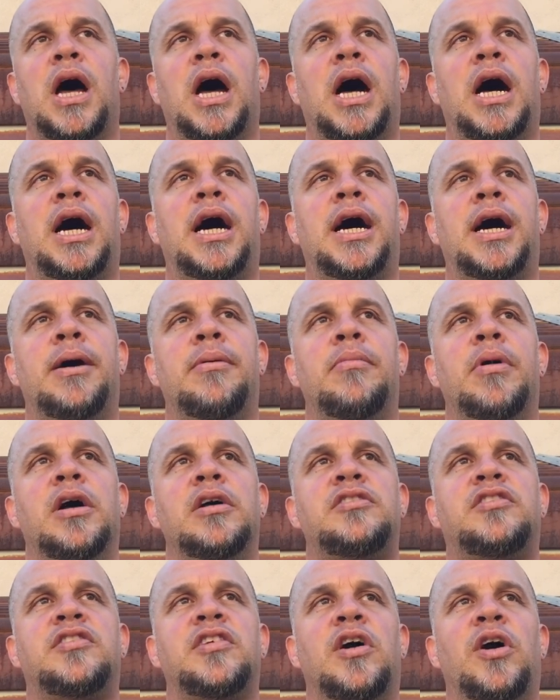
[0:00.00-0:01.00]
Um,
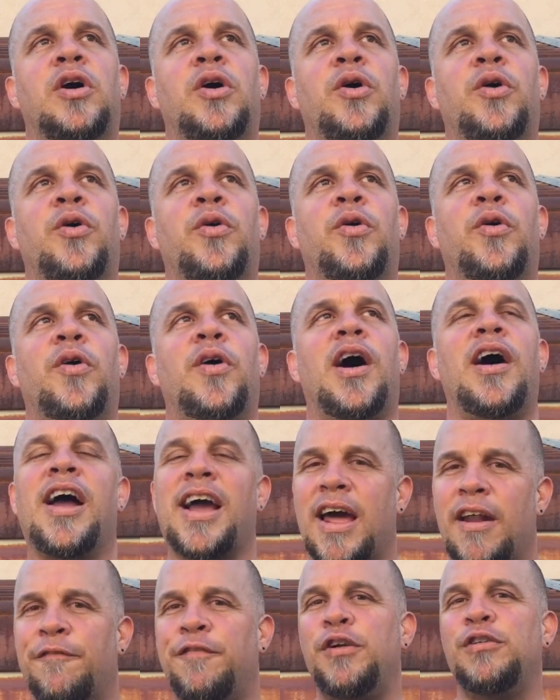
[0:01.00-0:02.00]
so I
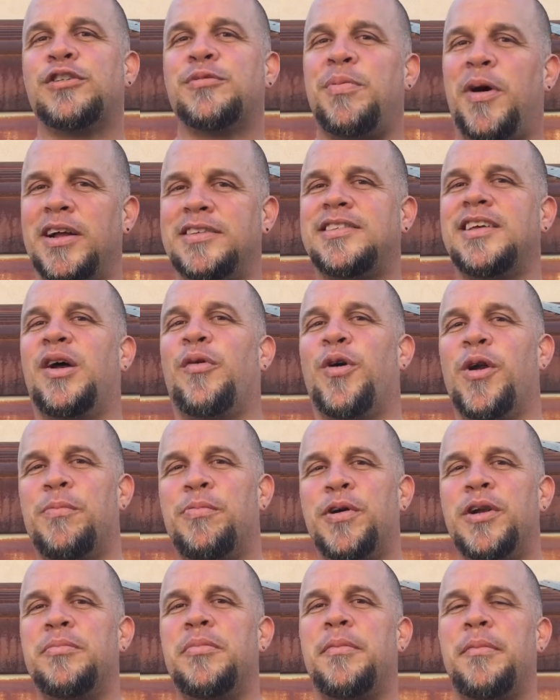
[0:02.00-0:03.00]
got a few spots that I wanna
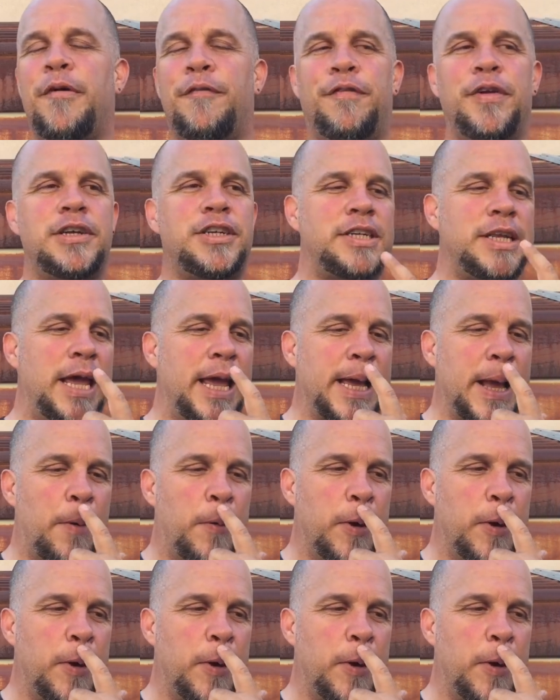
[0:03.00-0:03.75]
put them on my fish tank.